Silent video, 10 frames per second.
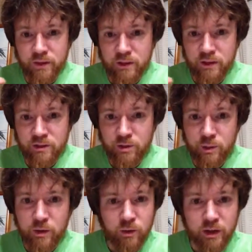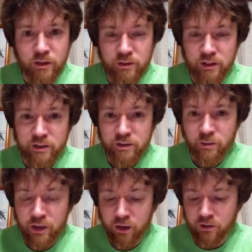It needs to be real. It needs
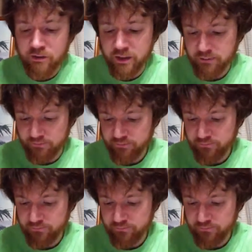to be heartfelt.